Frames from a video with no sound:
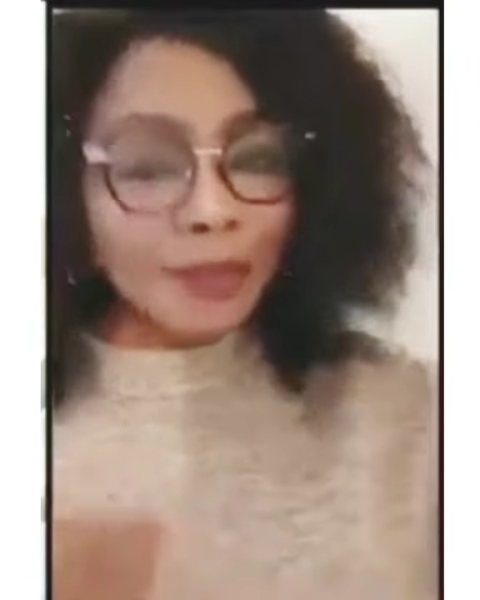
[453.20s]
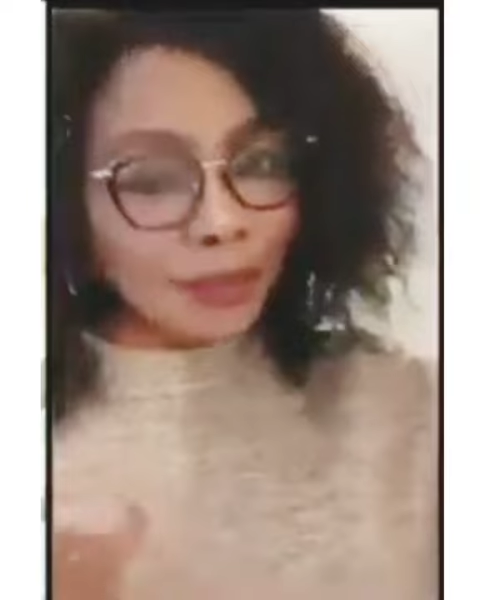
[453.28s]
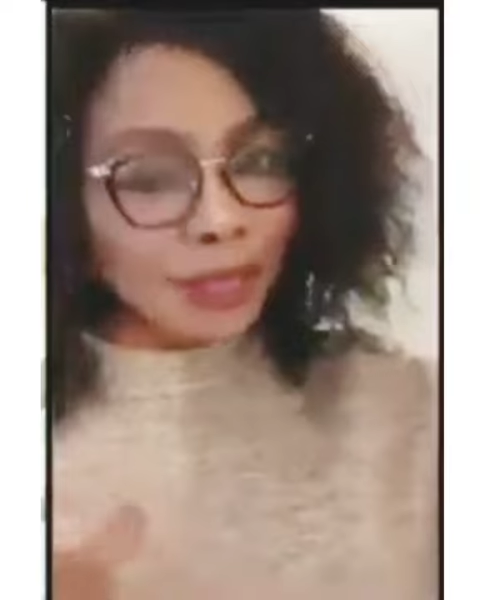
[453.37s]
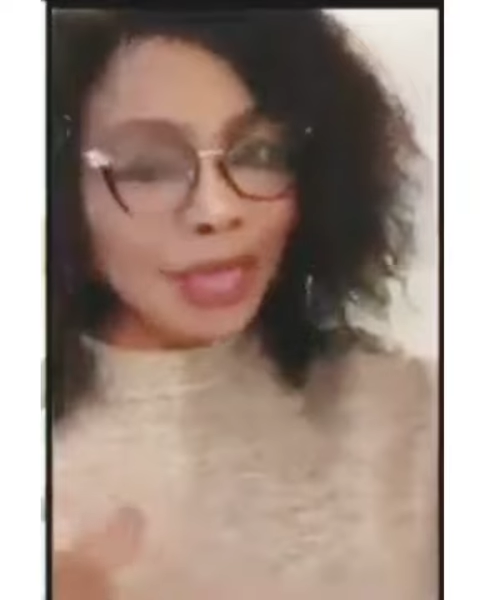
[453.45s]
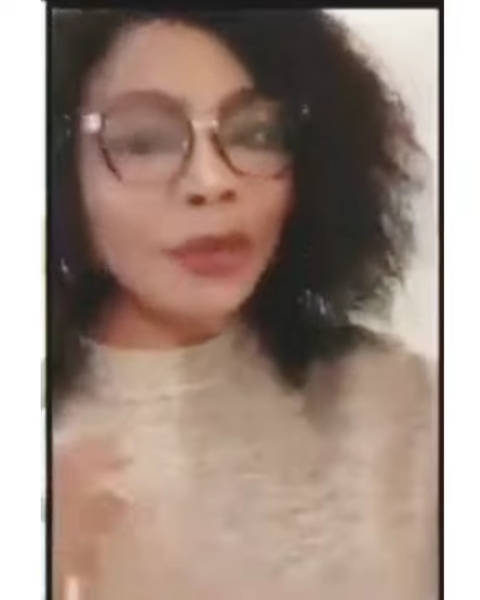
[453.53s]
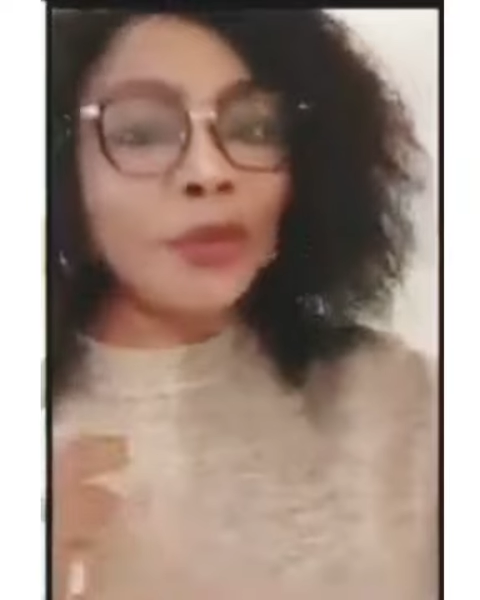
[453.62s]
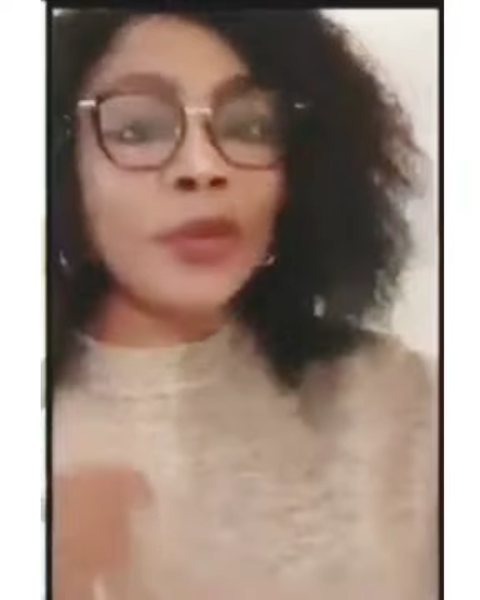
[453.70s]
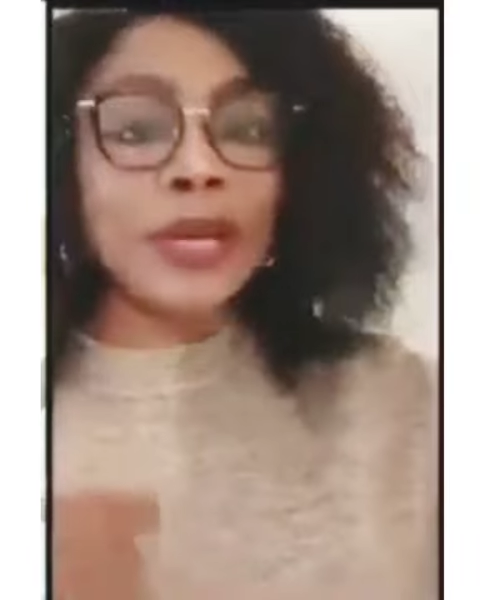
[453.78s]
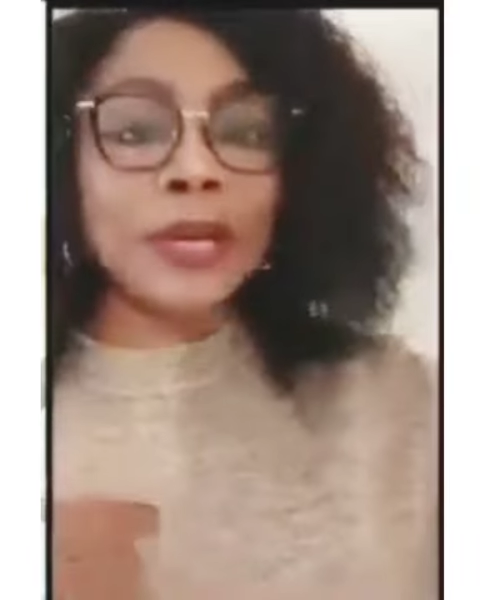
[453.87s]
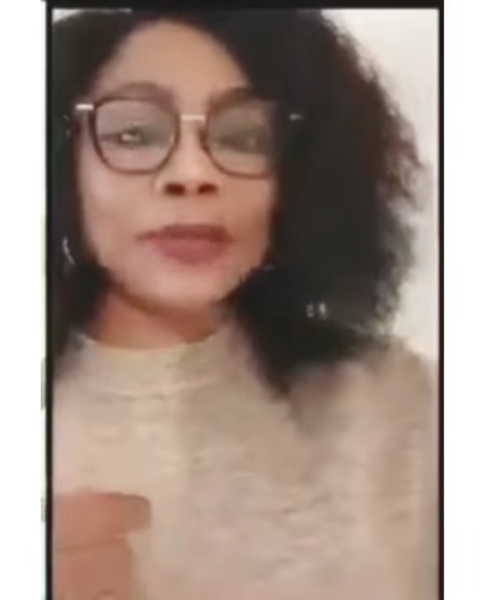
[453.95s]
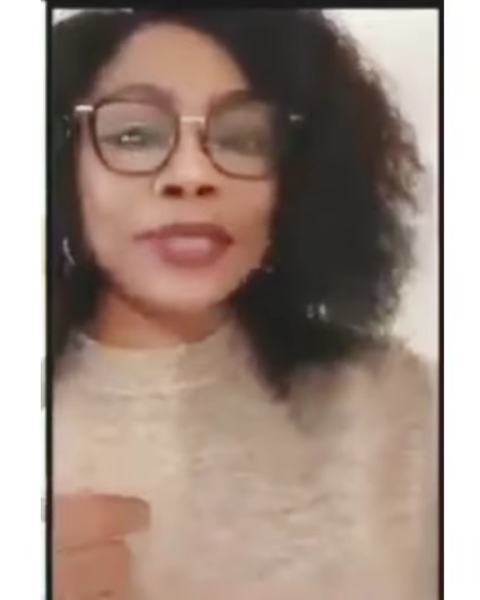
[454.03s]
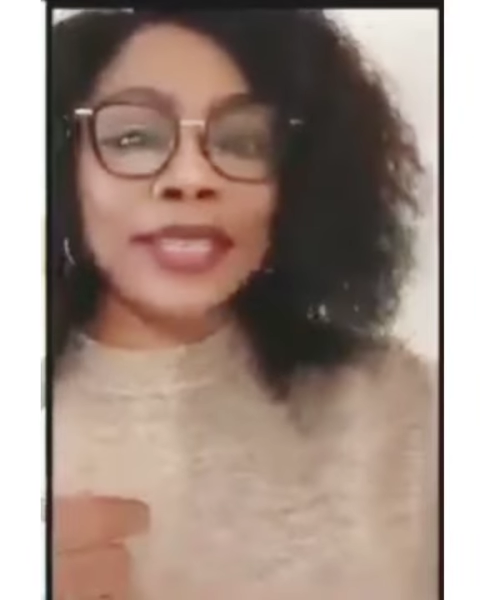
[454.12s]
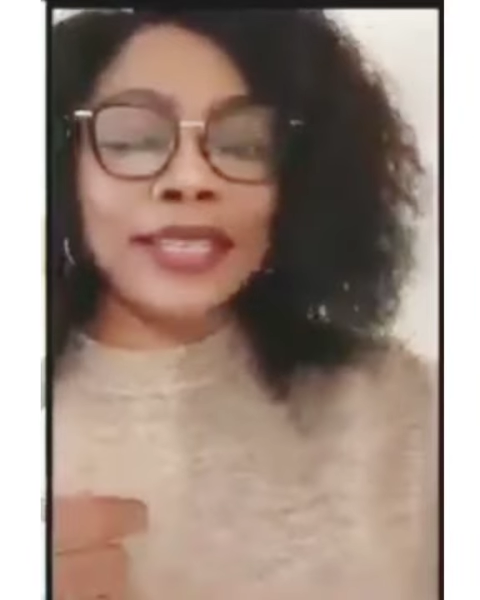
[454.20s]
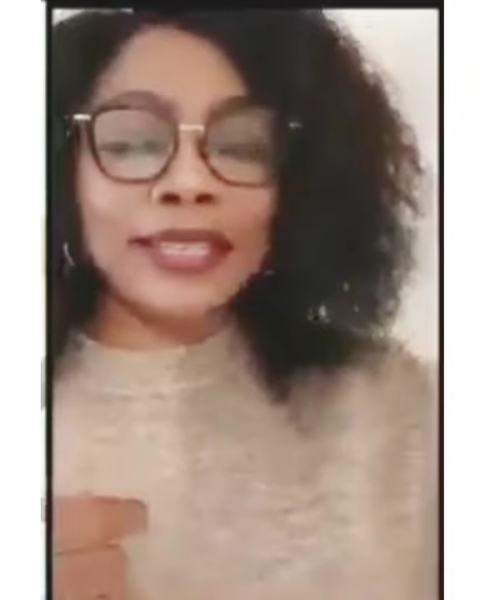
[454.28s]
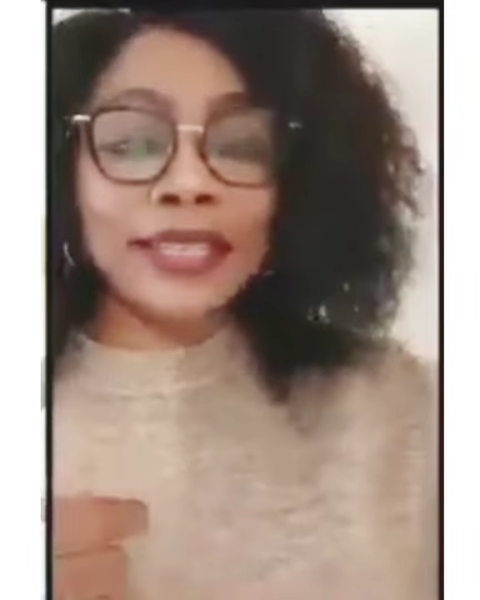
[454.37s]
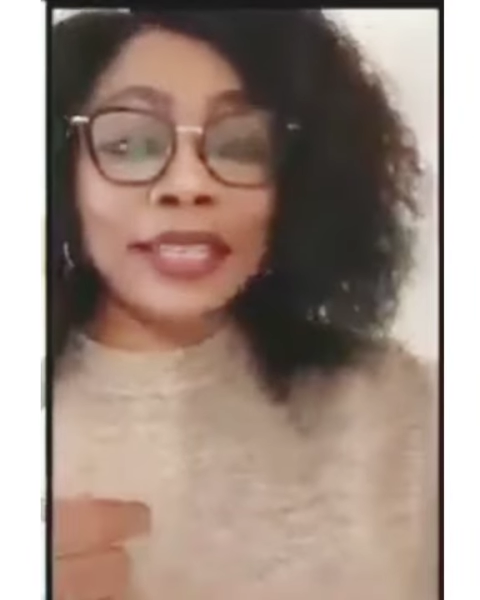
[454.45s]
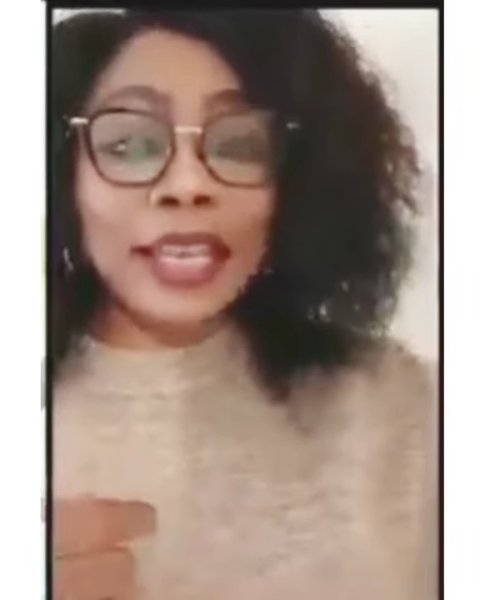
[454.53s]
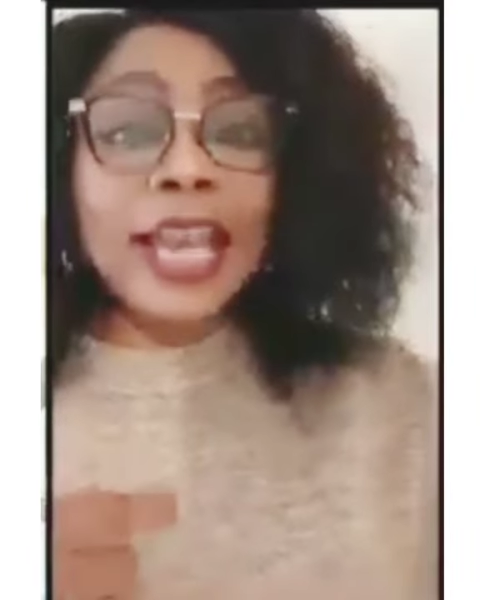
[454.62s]
But I know what I'm
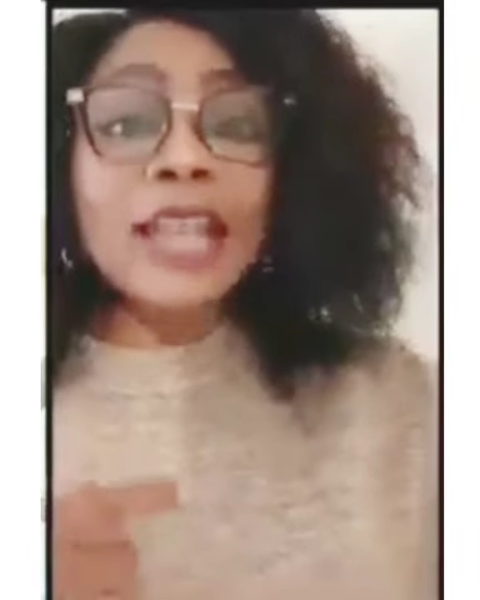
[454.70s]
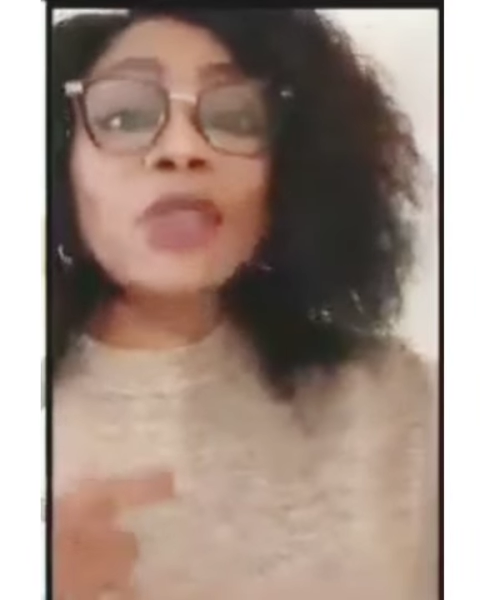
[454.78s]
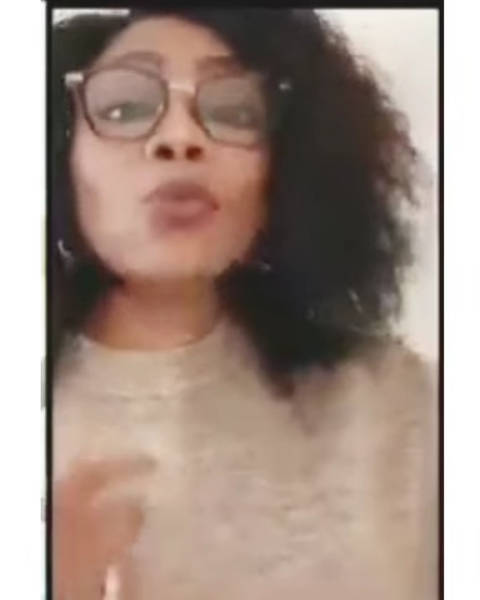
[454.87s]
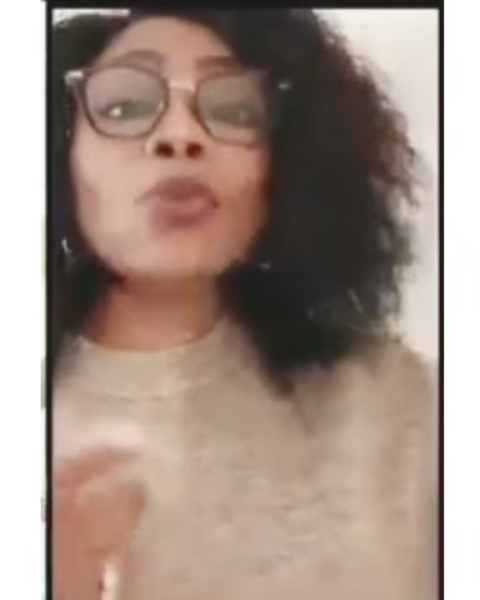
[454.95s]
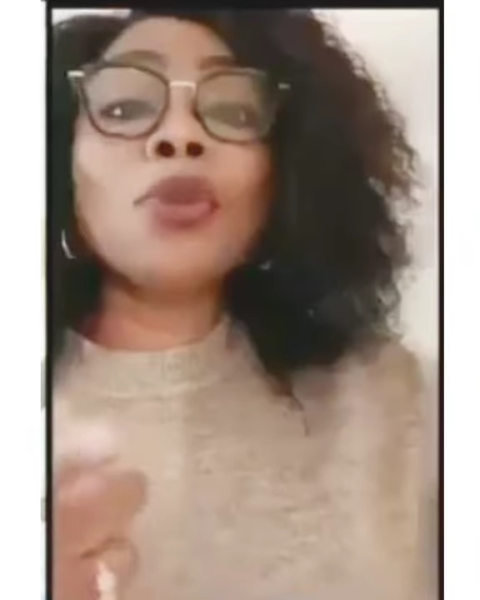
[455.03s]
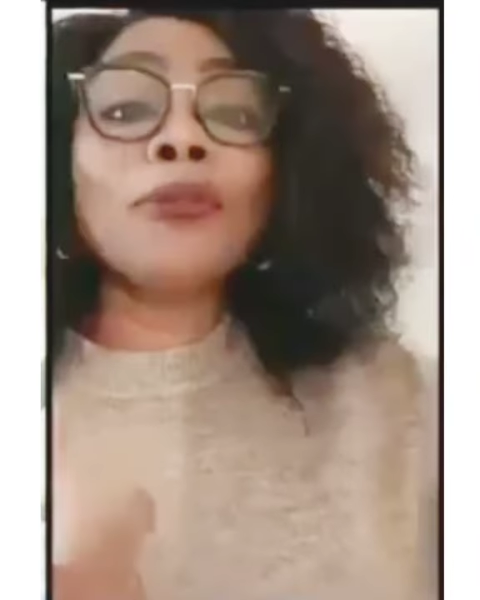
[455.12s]
saying. And it will be